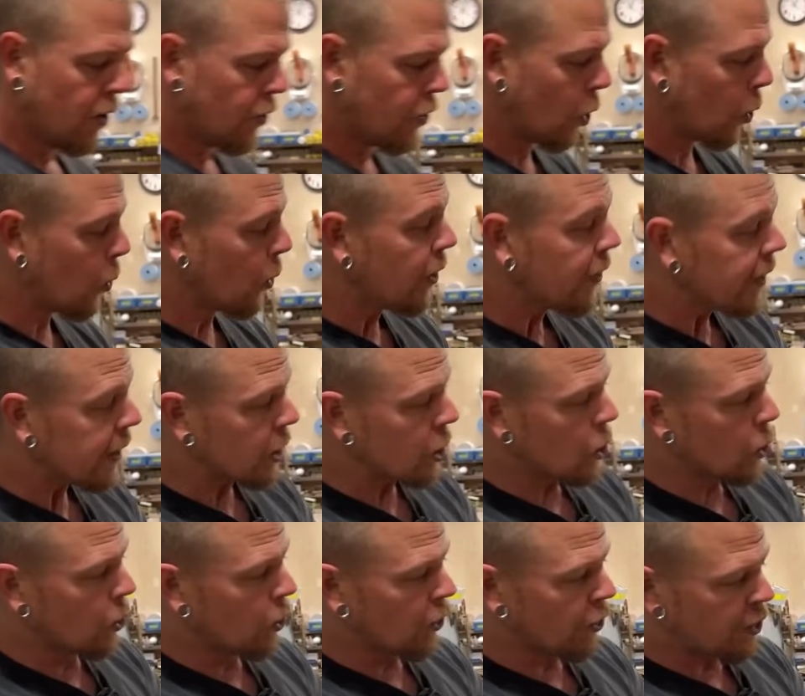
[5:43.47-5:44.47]
The really
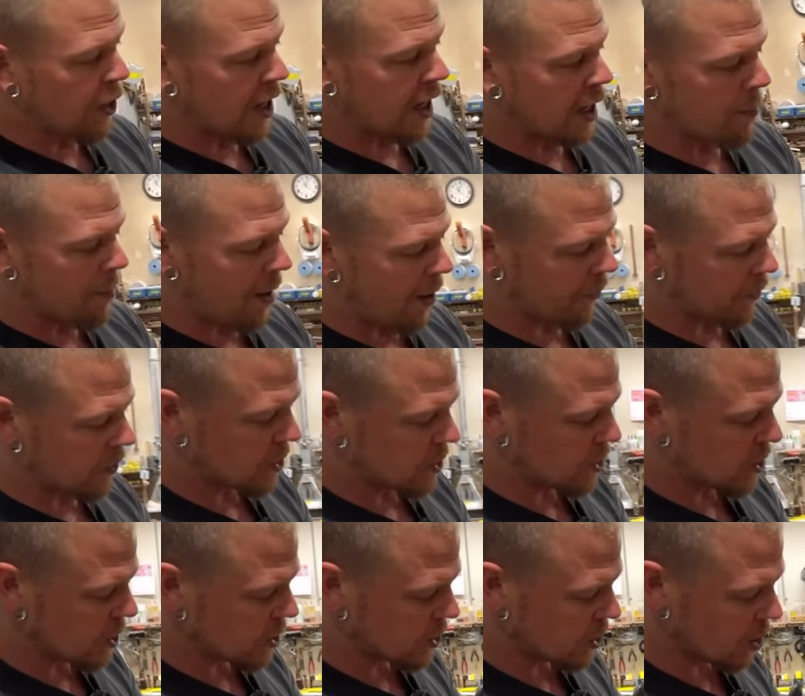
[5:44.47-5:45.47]
cool thing about the
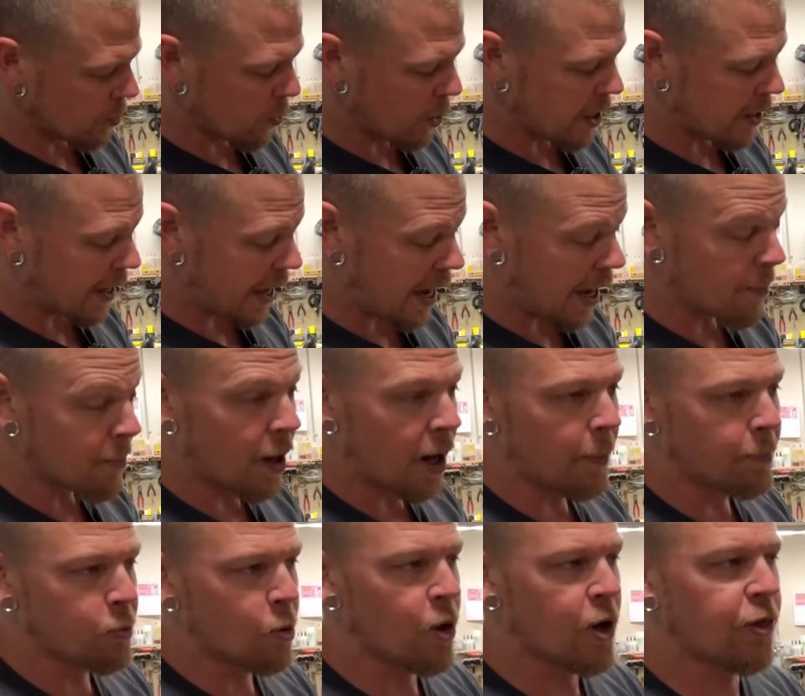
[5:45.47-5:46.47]
system we came up
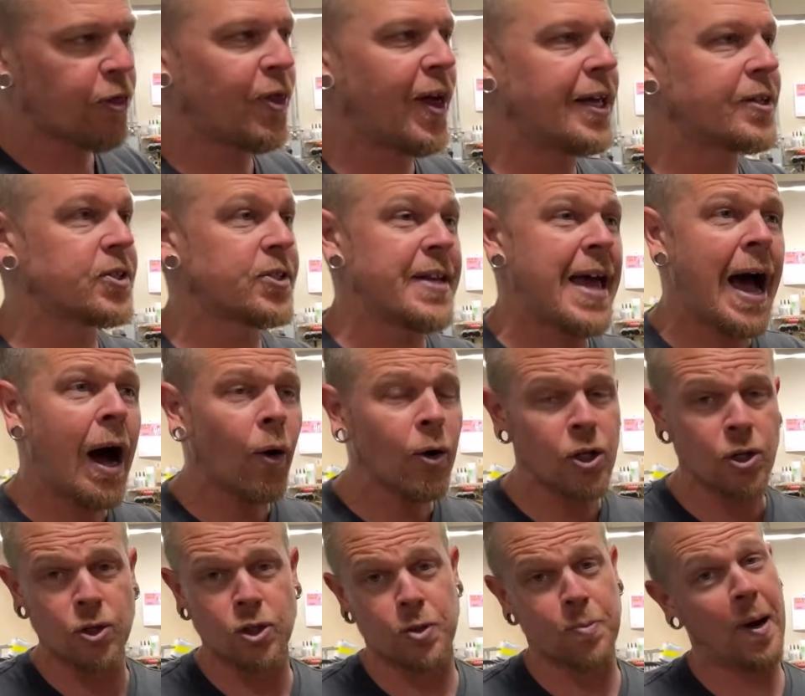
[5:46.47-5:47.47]
with that's now
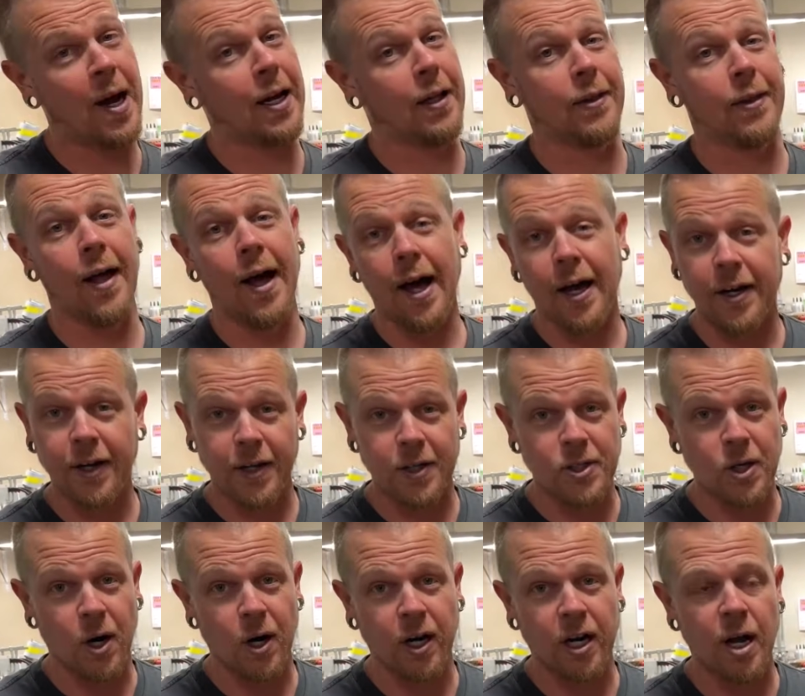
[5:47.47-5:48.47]
used by a lot of
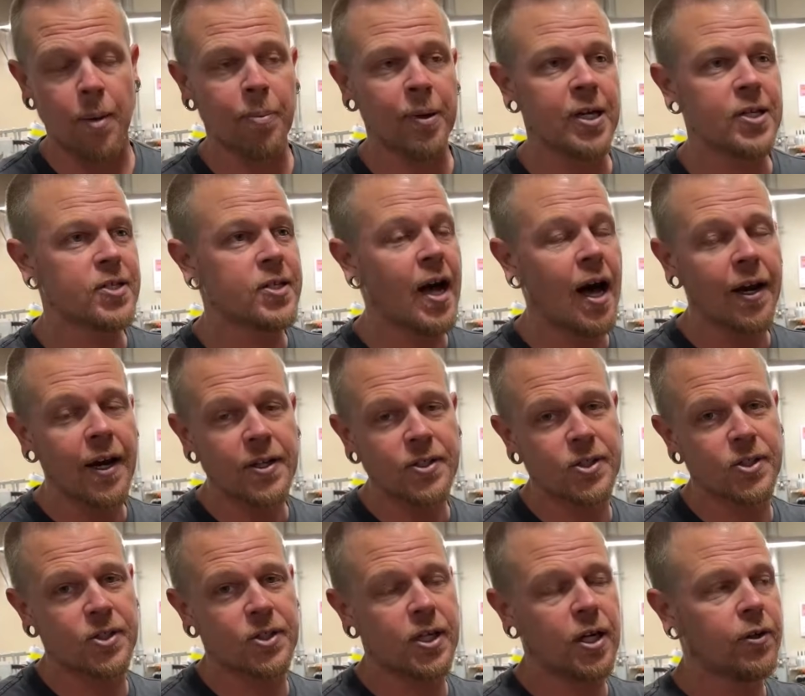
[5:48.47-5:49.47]
guitar companies, not
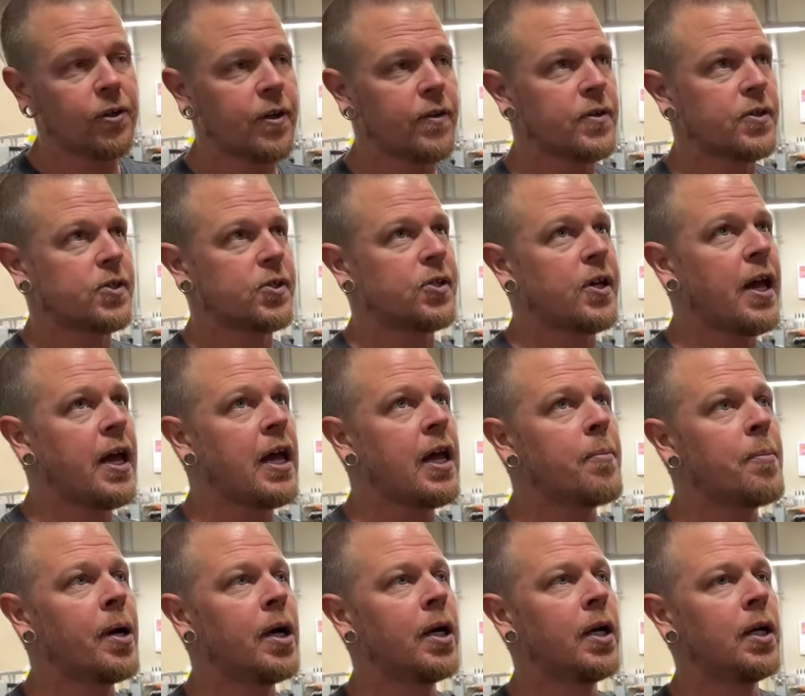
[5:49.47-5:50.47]
necessarily the
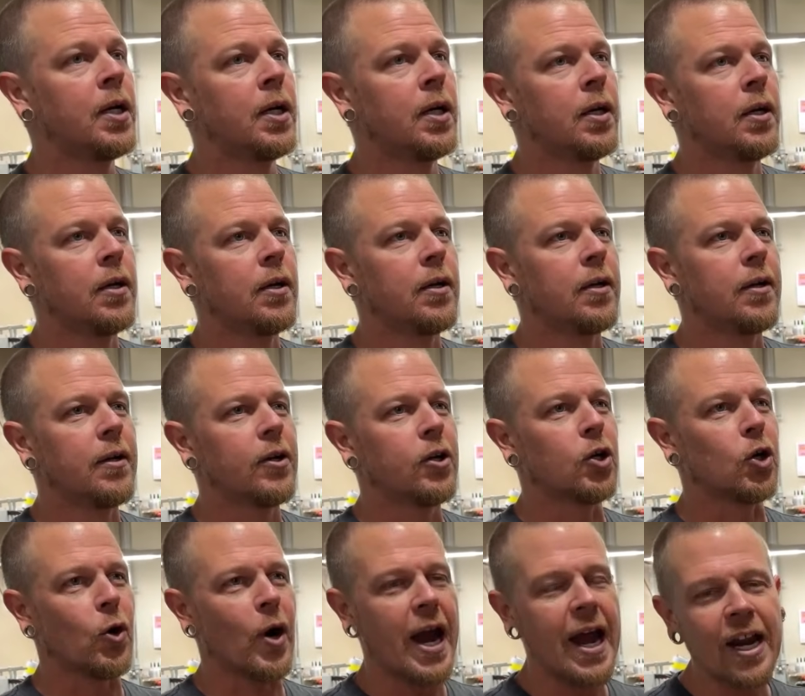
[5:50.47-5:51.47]
same
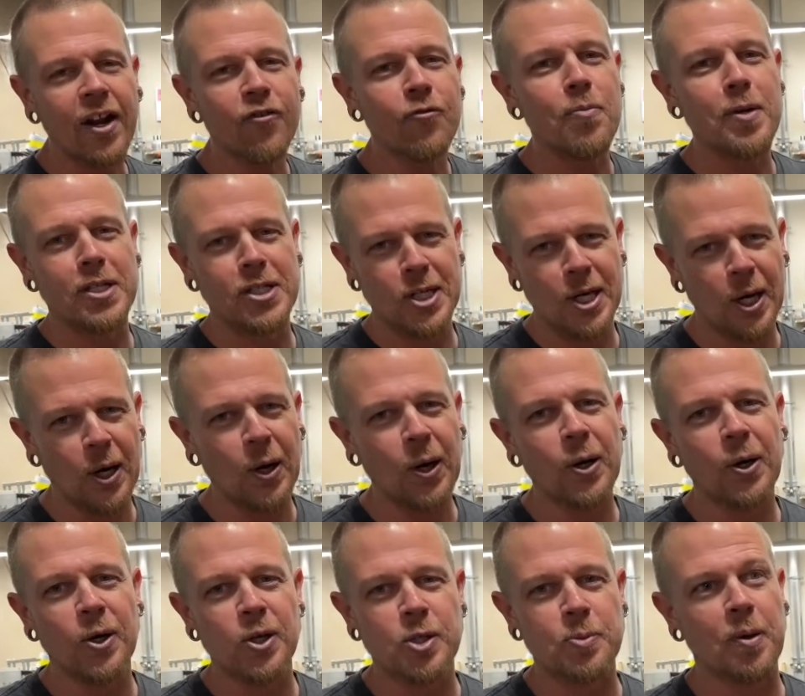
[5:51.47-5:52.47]
grade of
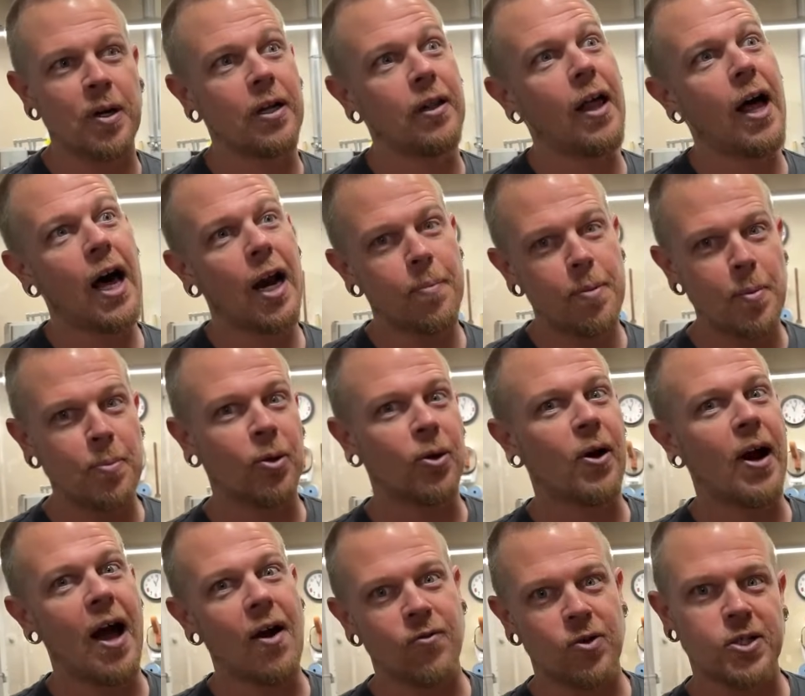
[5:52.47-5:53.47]
materials, but a lot of people are
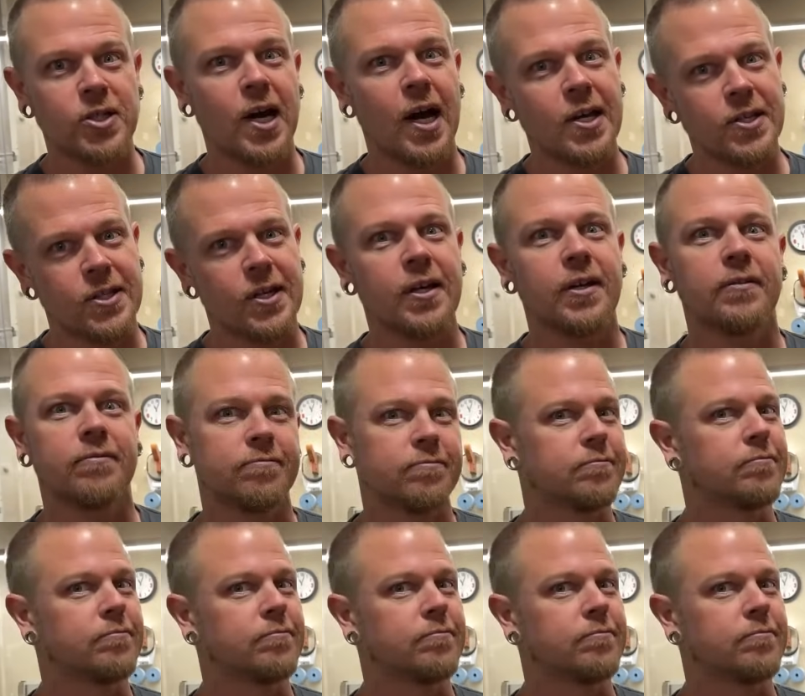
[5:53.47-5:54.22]
advertising